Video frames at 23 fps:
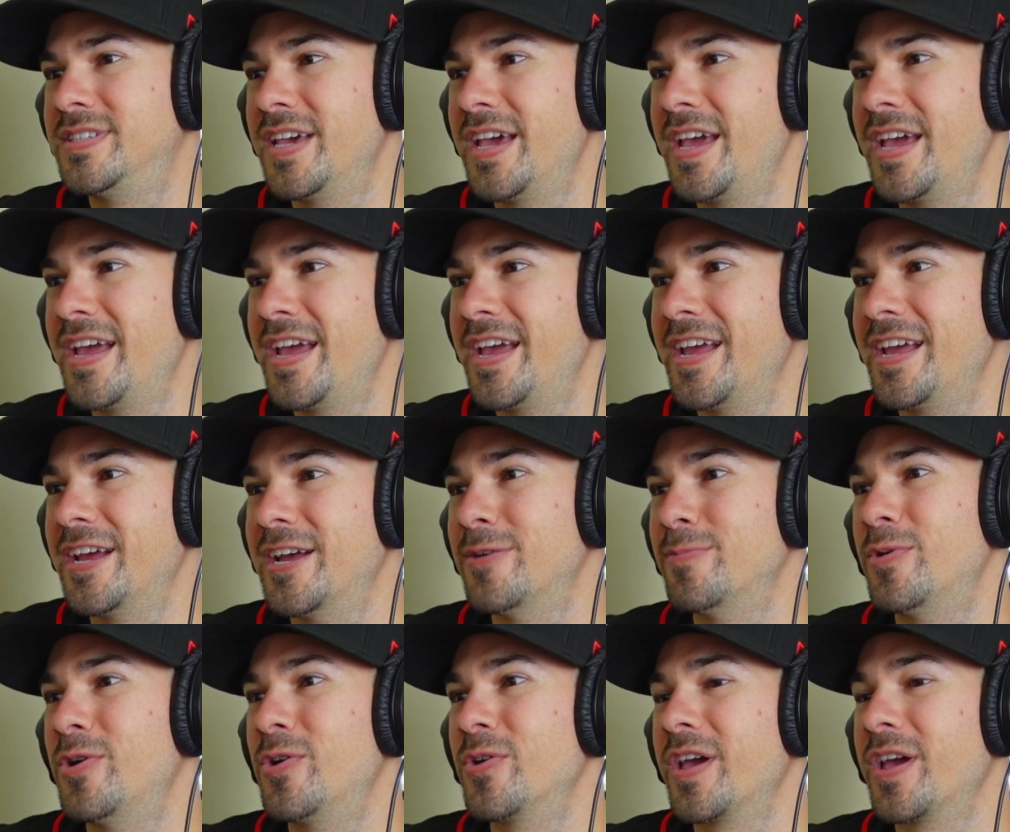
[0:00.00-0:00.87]

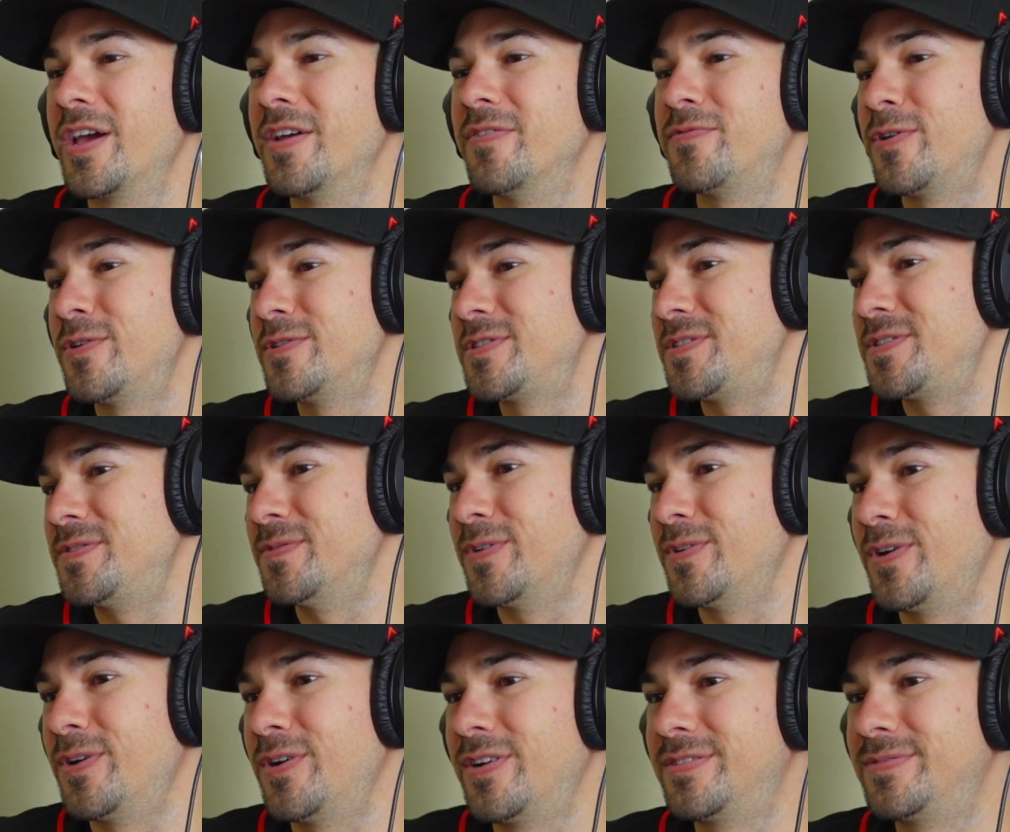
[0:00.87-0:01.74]
Damn. Okay, first
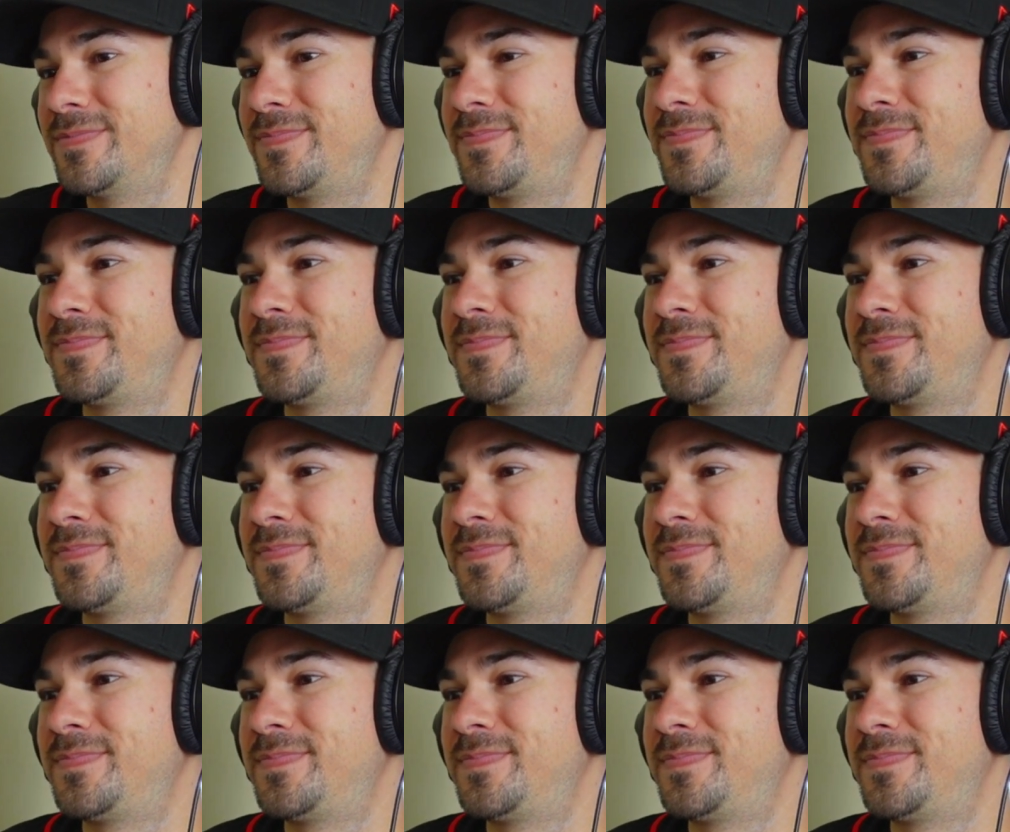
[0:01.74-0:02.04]
of all,